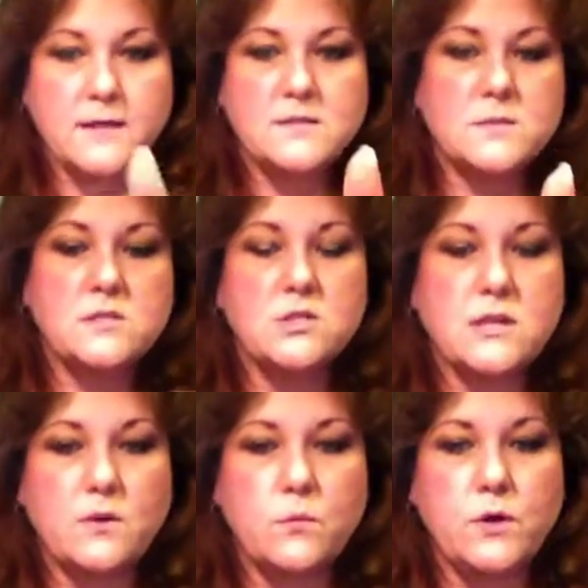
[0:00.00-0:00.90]
It's supposed to look
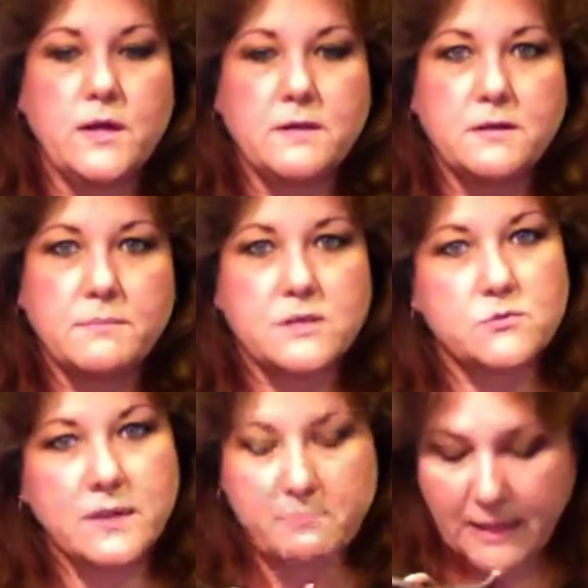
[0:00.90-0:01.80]
like wood, but it's
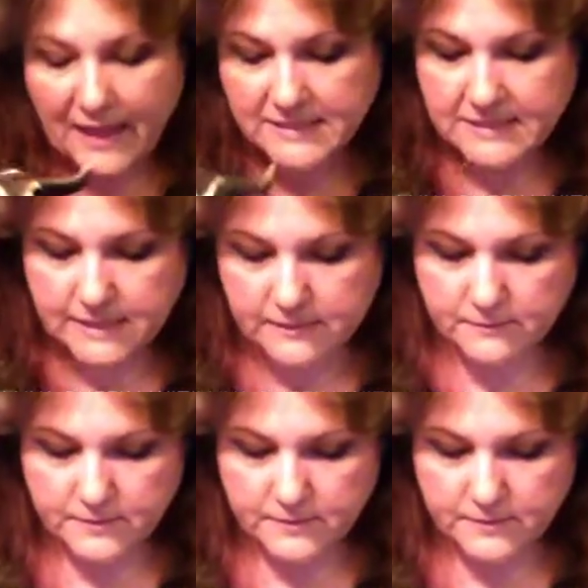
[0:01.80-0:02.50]
really plastic.